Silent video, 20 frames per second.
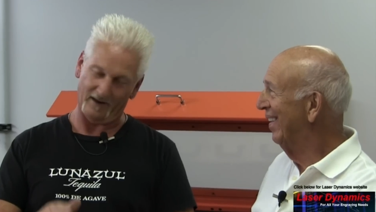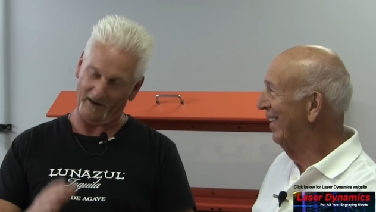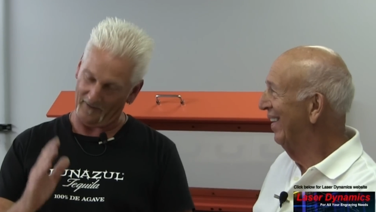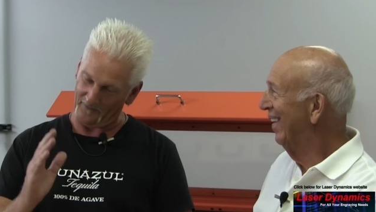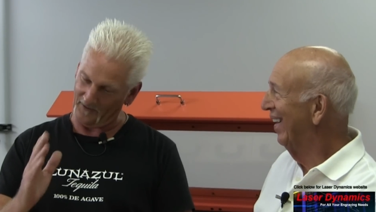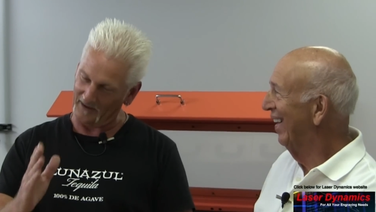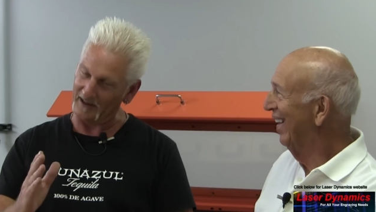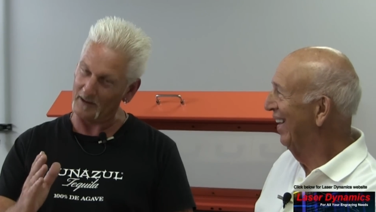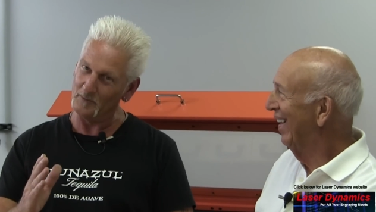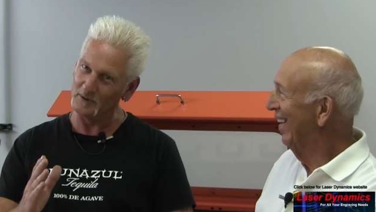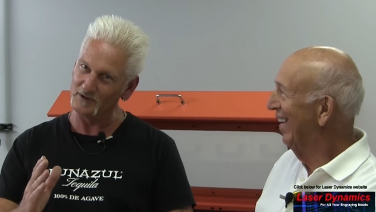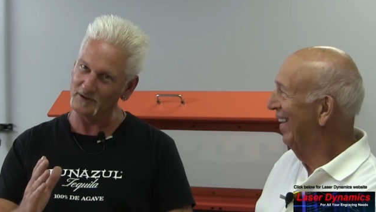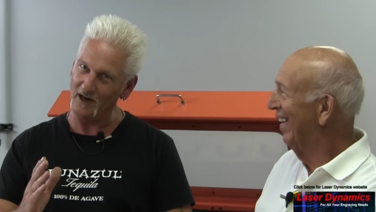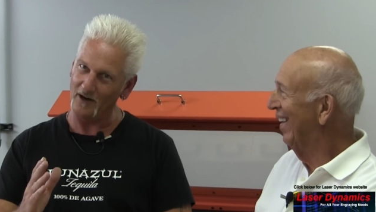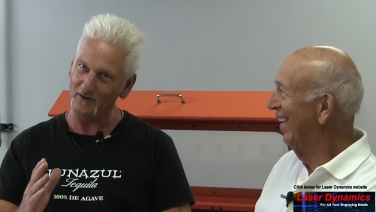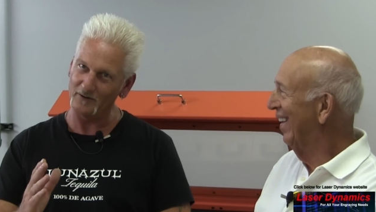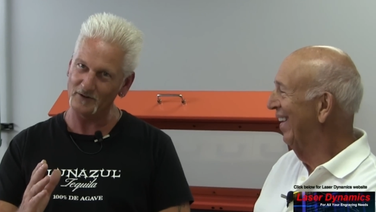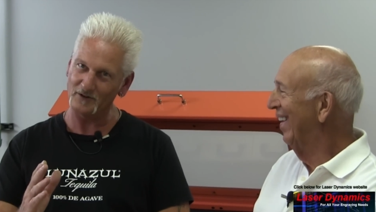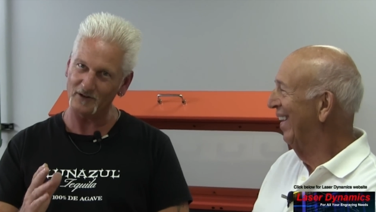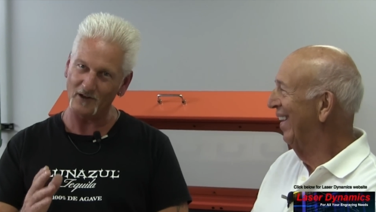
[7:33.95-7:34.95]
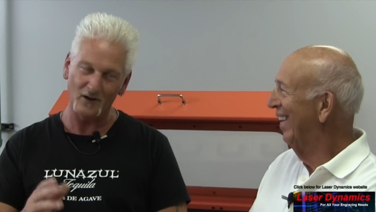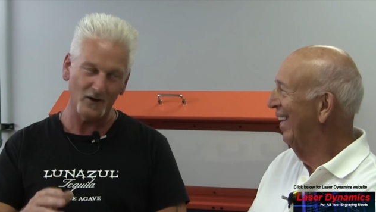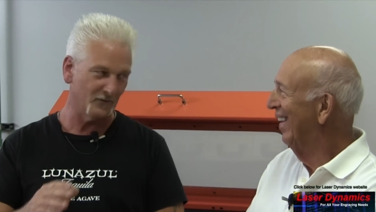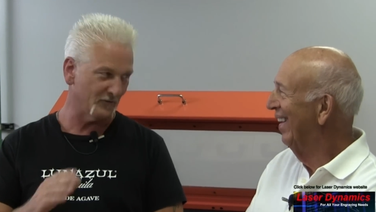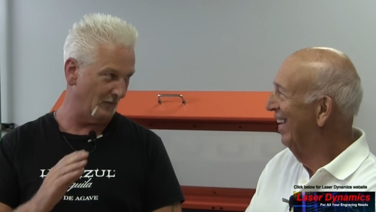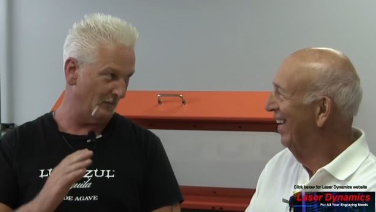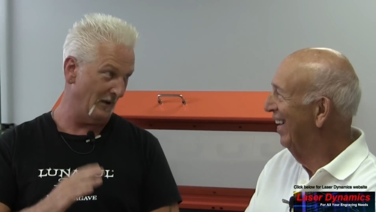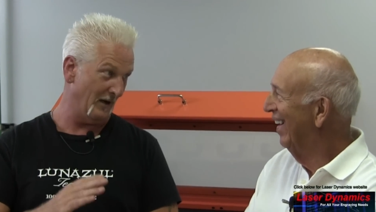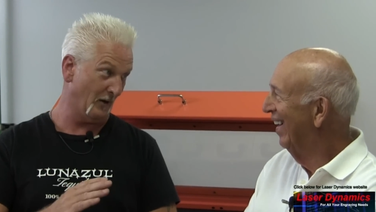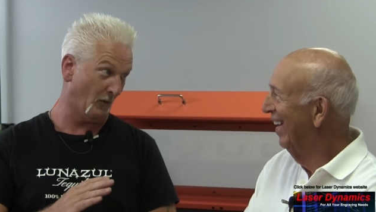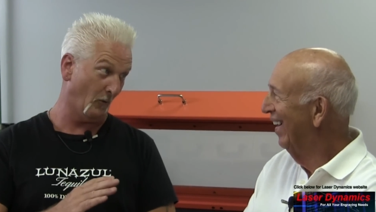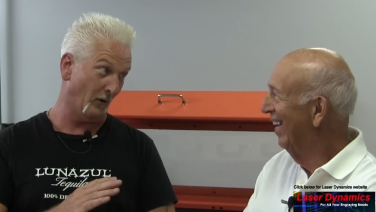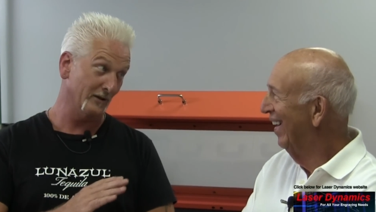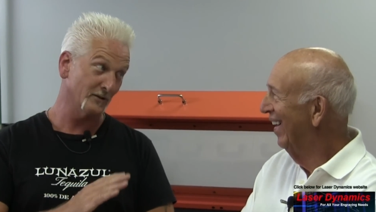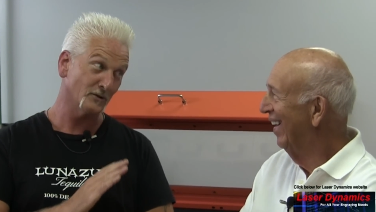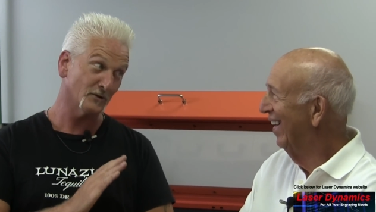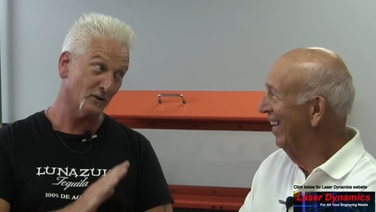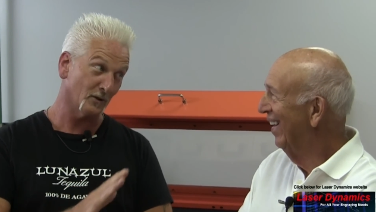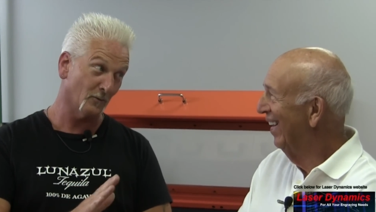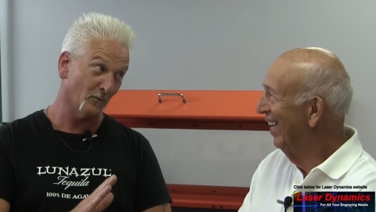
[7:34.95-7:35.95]
Speaker 1: and I think he was down south. I'm not quite
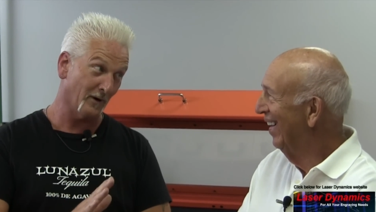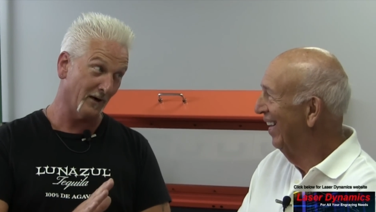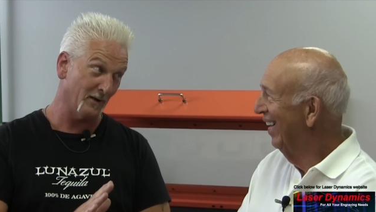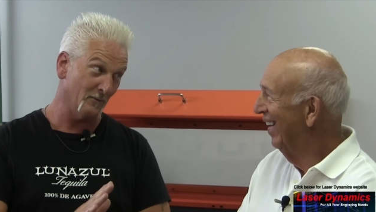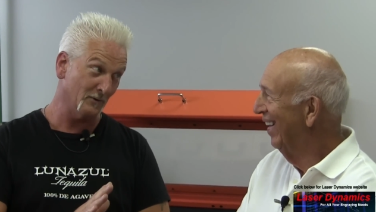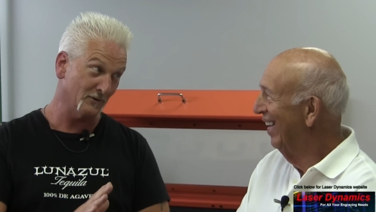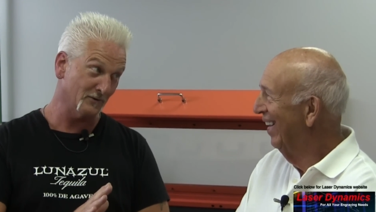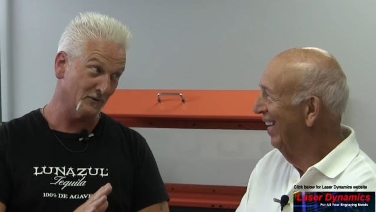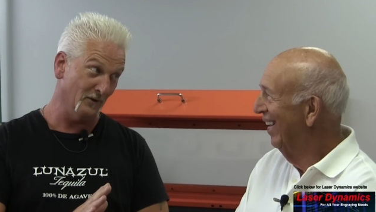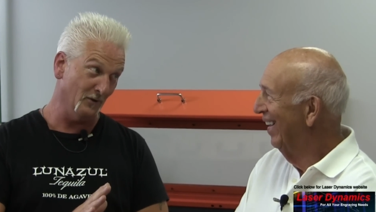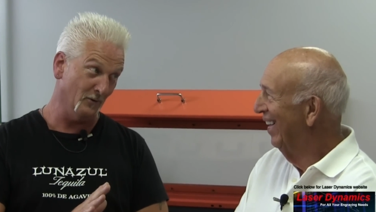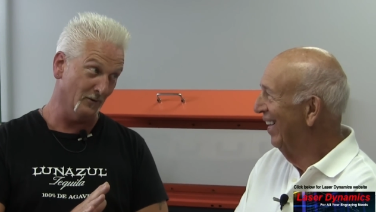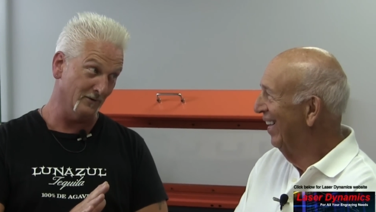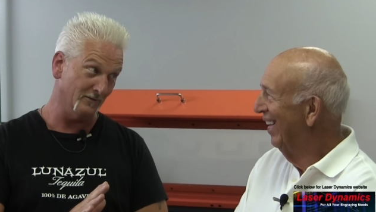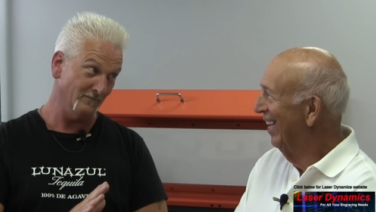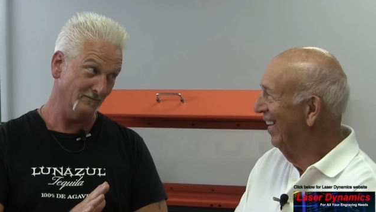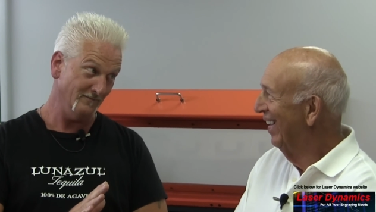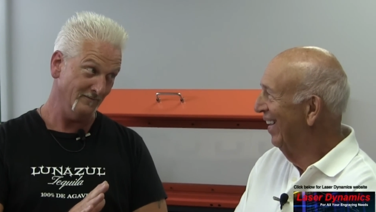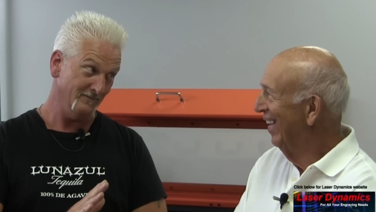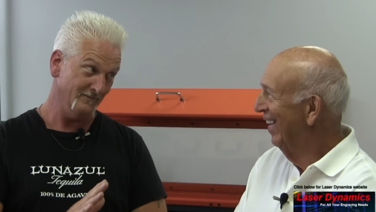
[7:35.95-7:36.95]
sure what he was doing,